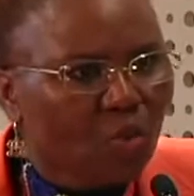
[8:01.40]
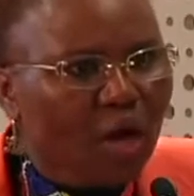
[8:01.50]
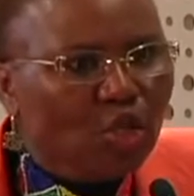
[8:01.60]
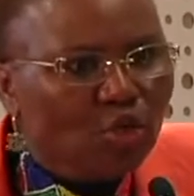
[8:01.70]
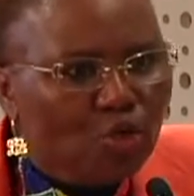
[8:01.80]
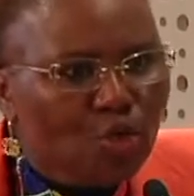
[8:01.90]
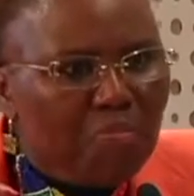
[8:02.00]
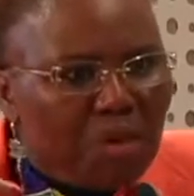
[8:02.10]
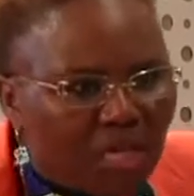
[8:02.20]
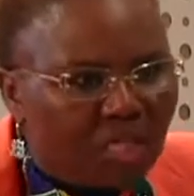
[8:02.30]
What do you
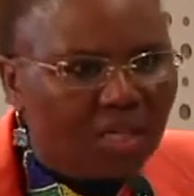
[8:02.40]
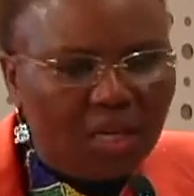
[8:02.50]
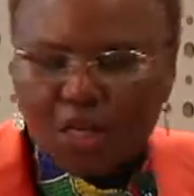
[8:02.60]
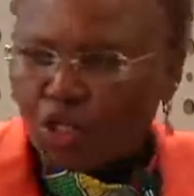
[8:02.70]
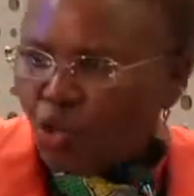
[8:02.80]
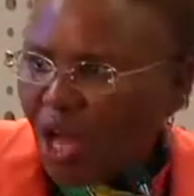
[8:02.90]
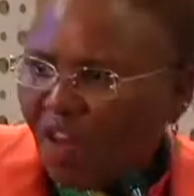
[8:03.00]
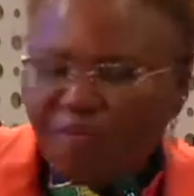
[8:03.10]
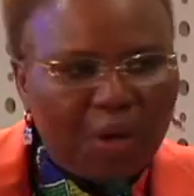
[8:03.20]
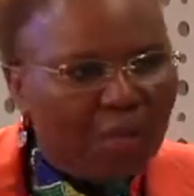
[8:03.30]
mix to
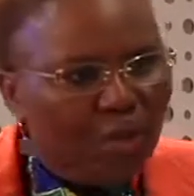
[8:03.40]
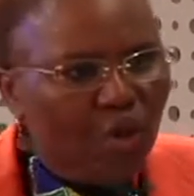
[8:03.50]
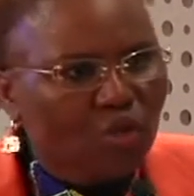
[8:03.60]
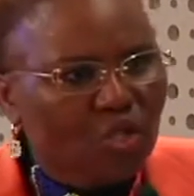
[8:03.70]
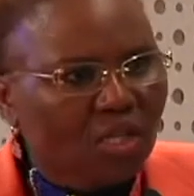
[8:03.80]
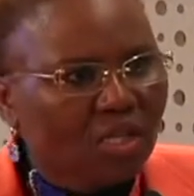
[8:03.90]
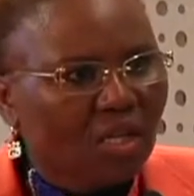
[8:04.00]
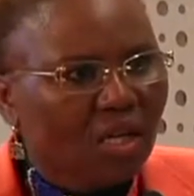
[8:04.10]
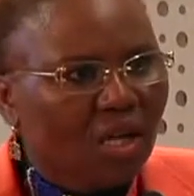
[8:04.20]
have baby lotion?